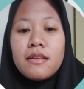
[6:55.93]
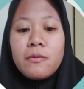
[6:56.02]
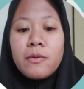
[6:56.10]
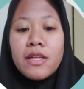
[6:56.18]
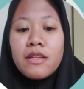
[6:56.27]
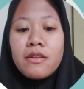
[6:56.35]

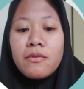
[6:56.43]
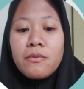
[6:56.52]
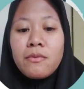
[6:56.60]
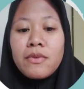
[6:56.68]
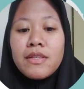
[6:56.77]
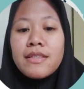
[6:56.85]

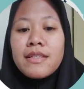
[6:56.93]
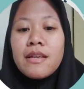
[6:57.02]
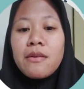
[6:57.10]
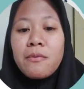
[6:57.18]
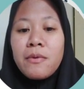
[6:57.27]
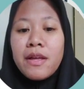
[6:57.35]
when we
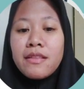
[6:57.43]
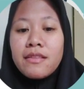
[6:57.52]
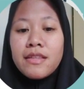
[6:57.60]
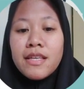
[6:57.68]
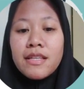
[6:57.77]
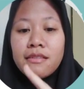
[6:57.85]
say when
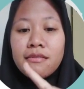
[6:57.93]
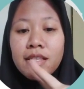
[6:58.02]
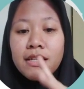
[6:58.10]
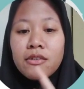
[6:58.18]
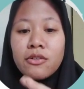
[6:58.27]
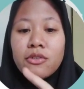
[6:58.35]
they
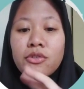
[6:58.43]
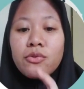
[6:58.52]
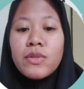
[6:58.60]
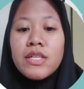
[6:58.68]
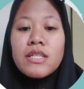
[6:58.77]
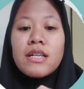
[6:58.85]
turn or
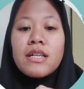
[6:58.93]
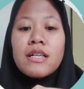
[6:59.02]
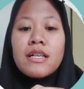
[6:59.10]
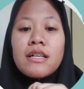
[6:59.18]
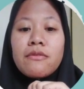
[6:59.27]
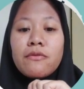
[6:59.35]
switch
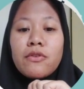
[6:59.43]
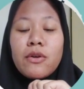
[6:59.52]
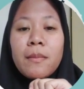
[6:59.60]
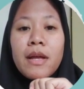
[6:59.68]
from